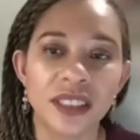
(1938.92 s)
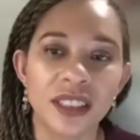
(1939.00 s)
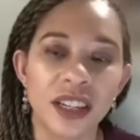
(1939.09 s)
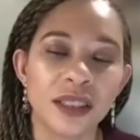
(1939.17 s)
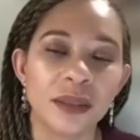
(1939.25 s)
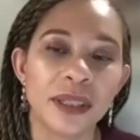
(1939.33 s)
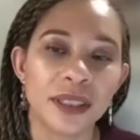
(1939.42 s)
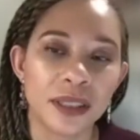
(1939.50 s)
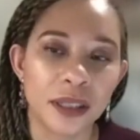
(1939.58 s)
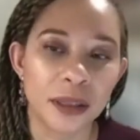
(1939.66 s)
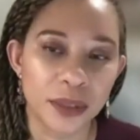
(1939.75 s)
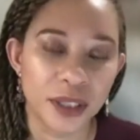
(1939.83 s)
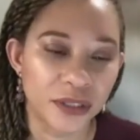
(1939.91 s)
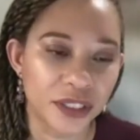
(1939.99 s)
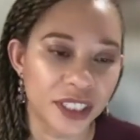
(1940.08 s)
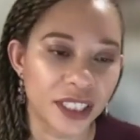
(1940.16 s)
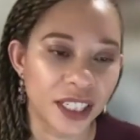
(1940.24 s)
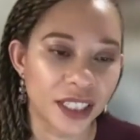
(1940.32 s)
talk about the numbers for a
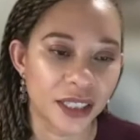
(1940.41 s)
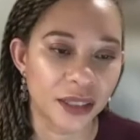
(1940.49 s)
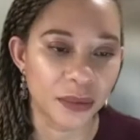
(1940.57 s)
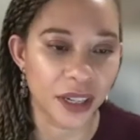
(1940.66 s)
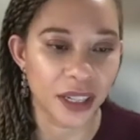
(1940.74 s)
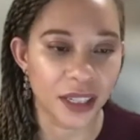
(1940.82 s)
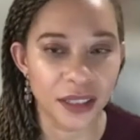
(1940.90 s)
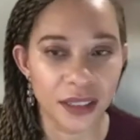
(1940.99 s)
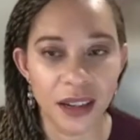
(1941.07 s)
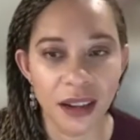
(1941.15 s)
second, right?